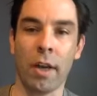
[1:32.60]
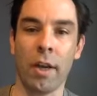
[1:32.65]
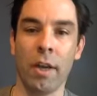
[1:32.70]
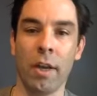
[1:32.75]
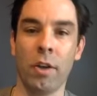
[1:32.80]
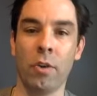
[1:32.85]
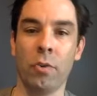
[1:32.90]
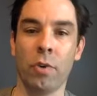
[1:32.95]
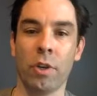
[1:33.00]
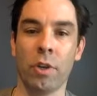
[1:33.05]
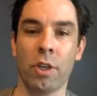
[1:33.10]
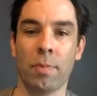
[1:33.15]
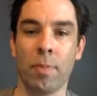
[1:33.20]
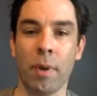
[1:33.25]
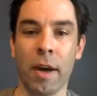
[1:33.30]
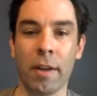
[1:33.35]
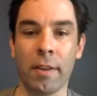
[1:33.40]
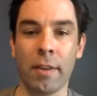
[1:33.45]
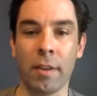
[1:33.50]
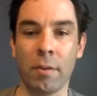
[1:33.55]
into a
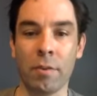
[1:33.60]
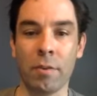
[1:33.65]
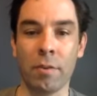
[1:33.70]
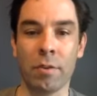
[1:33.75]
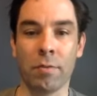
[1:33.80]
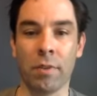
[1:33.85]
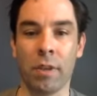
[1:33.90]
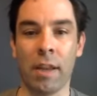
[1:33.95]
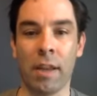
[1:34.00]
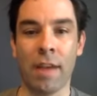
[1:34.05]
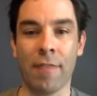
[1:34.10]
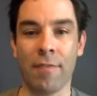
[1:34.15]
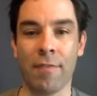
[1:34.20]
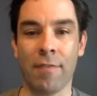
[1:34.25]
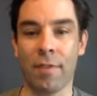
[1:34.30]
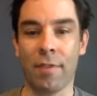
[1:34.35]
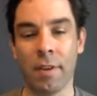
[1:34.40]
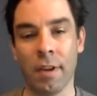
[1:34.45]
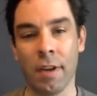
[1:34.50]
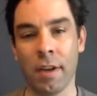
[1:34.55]
spot that was
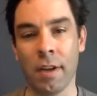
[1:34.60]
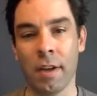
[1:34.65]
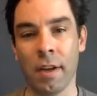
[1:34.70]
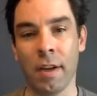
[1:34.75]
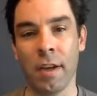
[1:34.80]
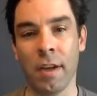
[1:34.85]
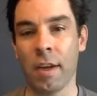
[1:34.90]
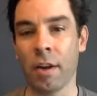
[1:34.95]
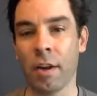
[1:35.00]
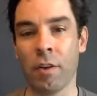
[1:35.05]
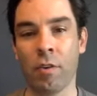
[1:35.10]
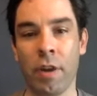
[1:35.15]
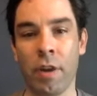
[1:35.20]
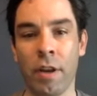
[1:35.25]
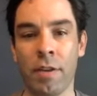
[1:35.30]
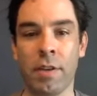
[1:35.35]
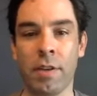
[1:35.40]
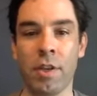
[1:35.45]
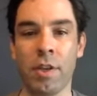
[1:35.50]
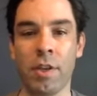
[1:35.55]
left in a
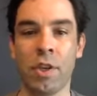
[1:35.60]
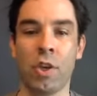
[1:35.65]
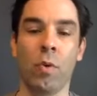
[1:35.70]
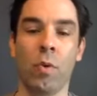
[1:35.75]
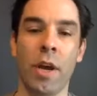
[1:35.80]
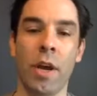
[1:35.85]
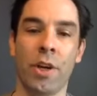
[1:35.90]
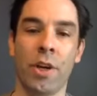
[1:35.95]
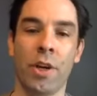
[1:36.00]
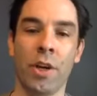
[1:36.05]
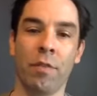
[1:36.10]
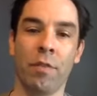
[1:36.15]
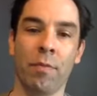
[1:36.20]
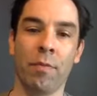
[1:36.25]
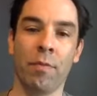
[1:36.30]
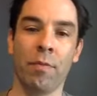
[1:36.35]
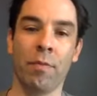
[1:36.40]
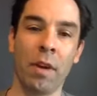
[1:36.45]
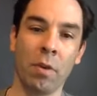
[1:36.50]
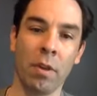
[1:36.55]
great situation for me,